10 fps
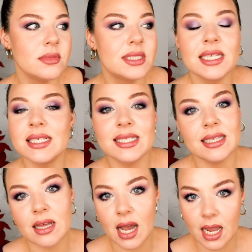didn't
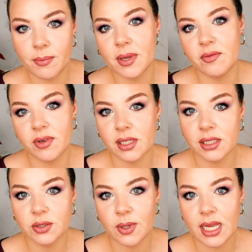see the hype in
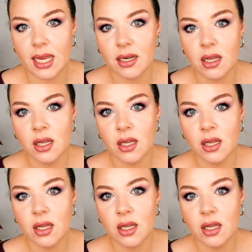Vanilla 28.